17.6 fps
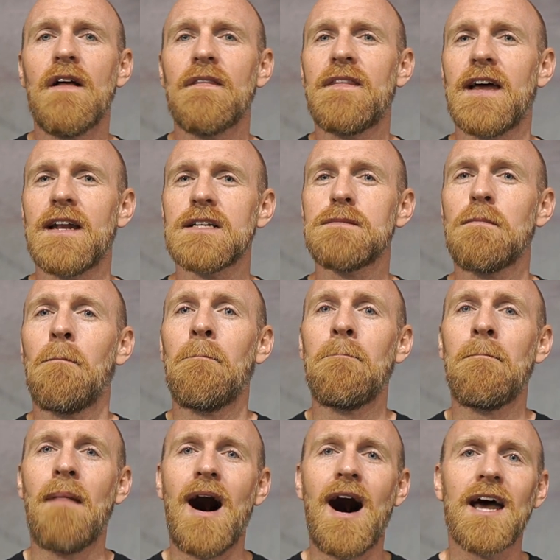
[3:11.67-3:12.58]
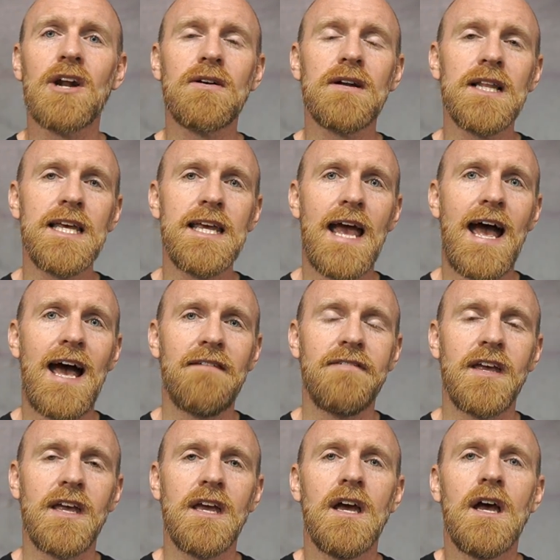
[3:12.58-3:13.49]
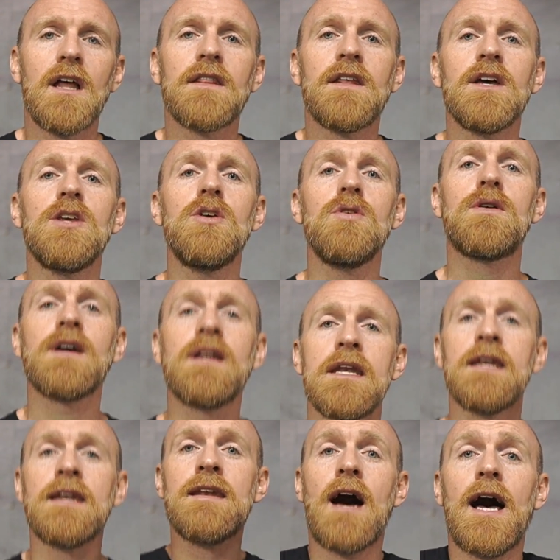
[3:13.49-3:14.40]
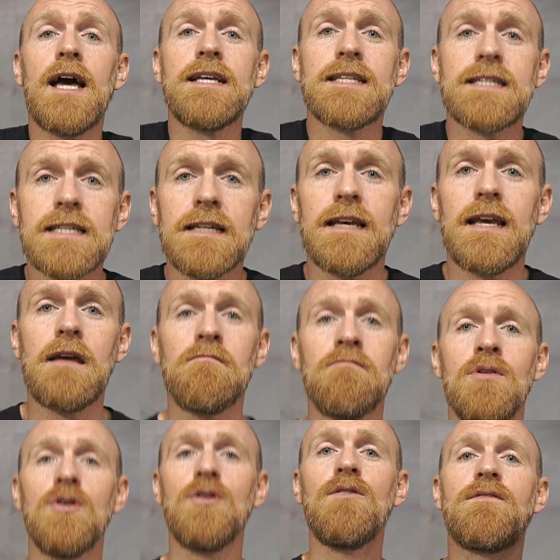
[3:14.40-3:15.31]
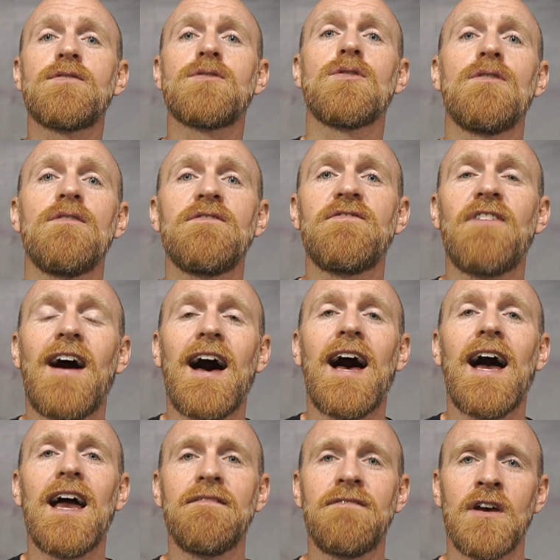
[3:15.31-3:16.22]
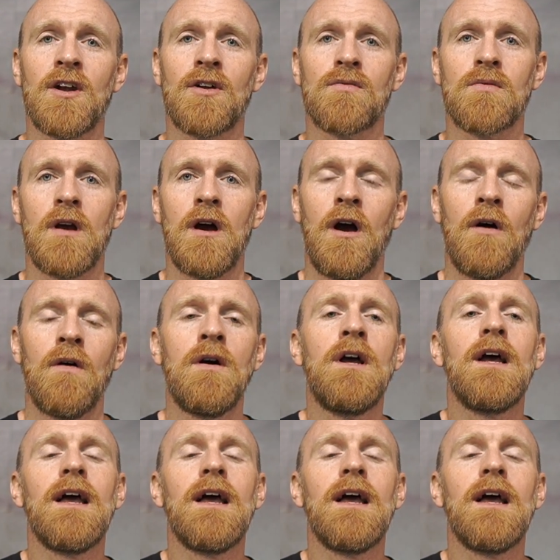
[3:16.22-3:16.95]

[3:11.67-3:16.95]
that is moderately heavy that you can nicely move through 5 in a row.